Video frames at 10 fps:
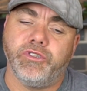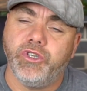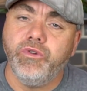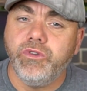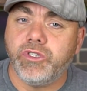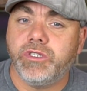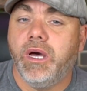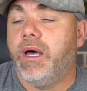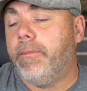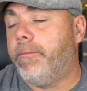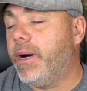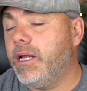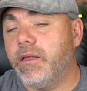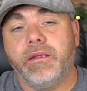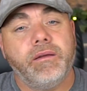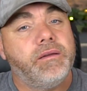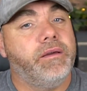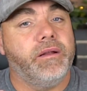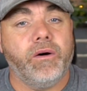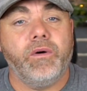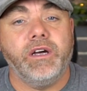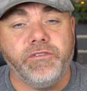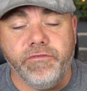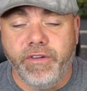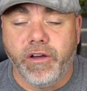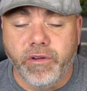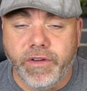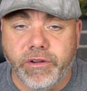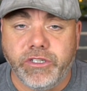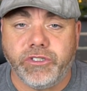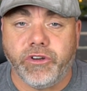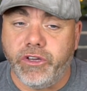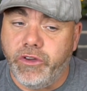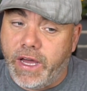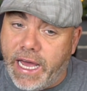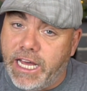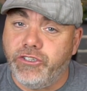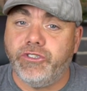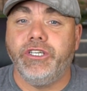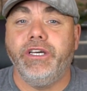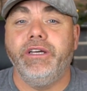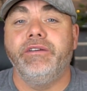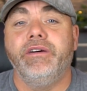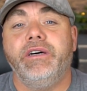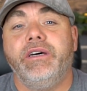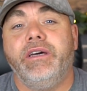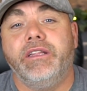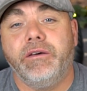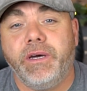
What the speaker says: Zeus, but you know, it's very, very sturdy, as you've seen in the